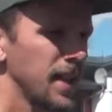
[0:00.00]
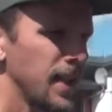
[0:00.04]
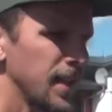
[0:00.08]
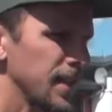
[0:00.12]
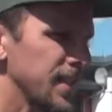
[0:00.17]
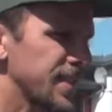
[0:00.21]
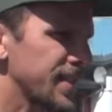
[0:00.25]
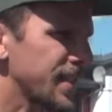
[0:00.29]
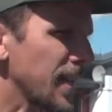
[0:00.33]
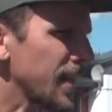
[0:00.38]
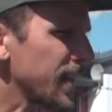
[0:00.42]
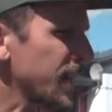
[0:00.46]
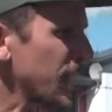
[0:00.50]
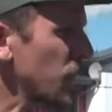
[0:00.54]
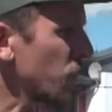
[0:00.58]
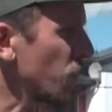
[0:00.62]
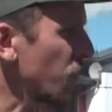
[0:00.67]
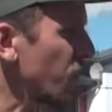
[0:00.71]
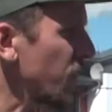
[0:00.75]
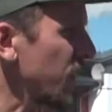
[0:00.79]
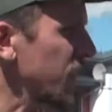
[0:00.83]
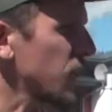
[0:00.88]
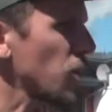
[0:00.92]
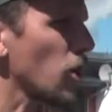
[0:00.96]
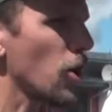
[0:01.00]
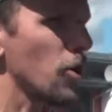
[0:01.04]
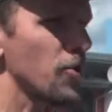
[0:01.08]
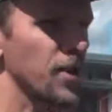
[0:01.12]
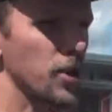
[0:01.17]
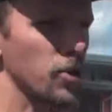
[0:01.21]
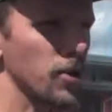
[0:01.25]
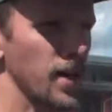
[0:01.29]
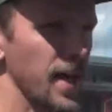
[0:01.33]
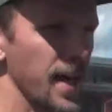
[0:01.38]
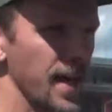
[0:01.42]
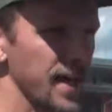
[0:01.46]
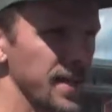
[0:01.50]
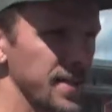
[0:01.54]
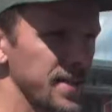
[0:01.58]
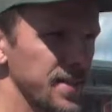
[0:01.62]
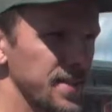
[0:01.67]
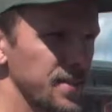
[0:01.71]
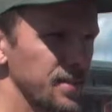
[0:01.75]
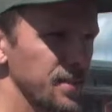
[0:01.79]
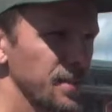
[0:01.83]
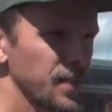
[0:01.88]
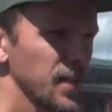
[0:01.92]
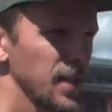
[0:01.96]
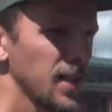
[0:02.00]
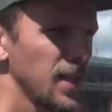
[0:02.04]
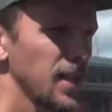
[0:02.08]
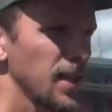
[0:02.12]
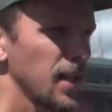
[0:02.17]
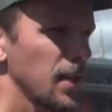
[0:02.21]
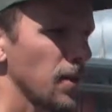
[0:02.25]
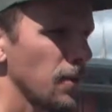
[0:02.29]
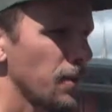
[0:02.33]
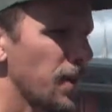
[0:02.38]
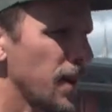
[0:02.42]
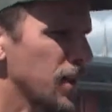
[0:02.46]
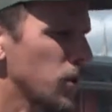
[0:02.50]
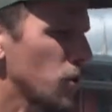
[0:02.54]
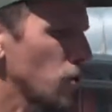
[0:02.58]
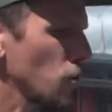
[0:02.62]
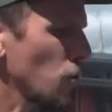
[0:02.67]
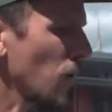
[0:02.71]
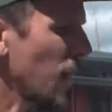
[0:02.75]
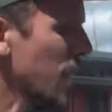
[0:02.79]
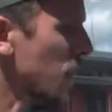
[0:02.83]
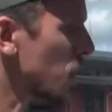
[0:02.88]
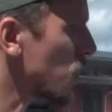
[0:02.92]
Instead, they feed on their legs. but you are